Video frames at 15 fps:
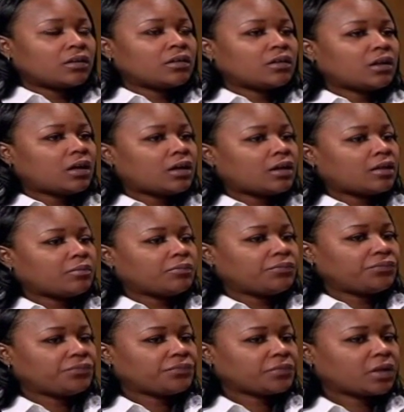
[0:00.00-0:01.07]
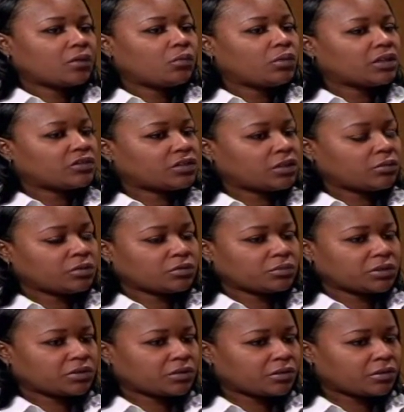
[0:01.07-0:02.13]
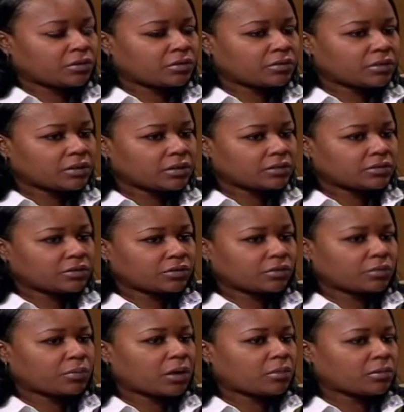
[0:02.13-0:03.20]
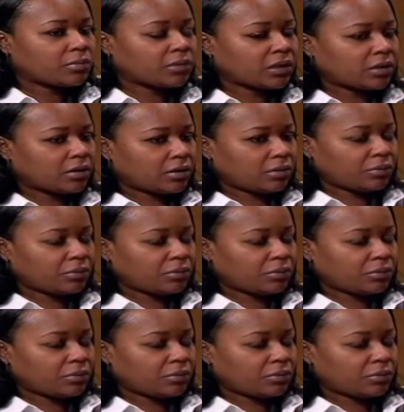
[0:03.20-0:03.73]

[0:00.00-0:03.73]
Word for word: um, when she was returned, it took her probably, uh,